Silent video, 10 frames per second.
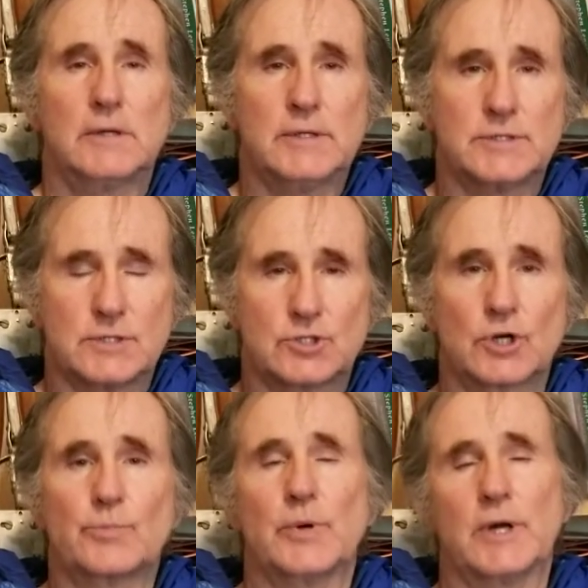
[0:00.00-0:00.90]
is
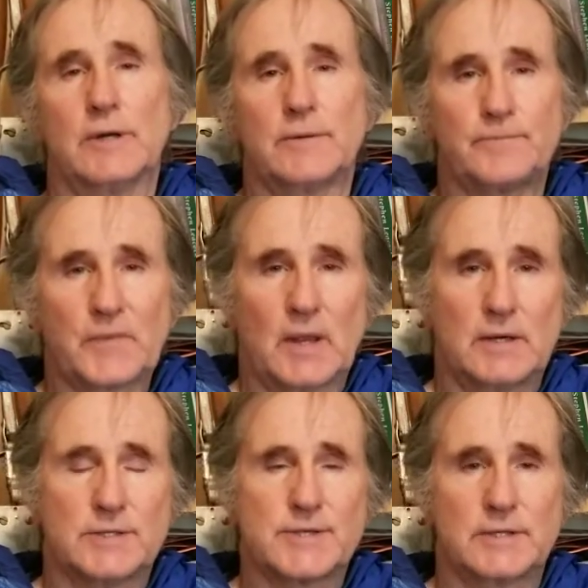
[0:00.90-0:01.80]
interpreted. And
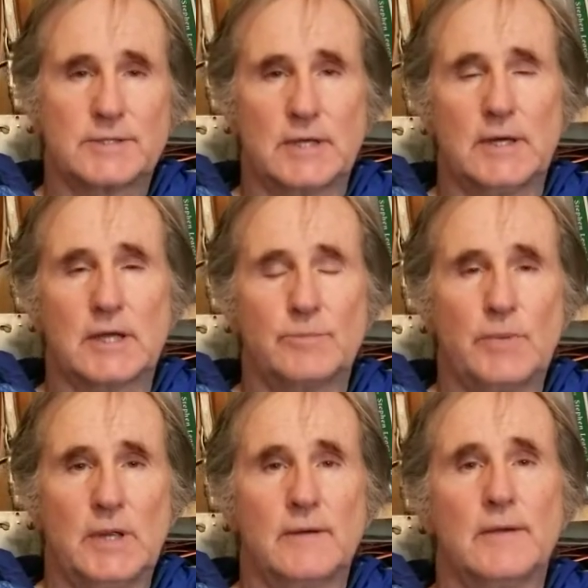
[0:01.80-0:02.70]
as I said, he can be